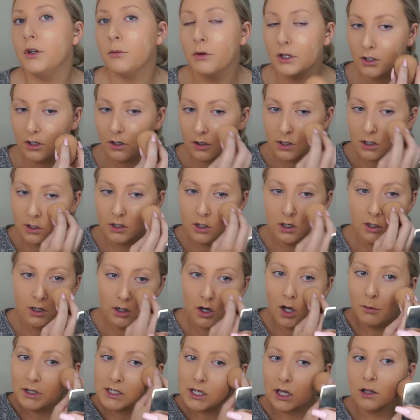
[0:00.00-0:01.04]
it just
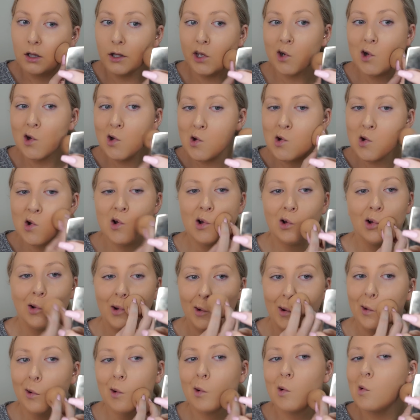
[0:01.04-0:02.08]
makes everything look
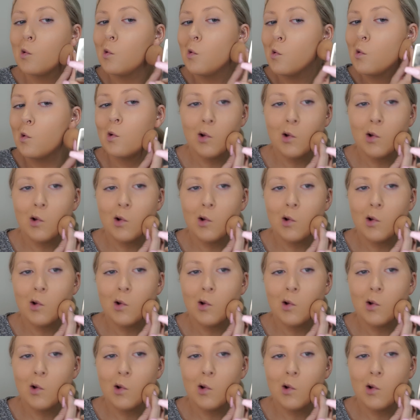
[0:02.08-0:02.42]
so good.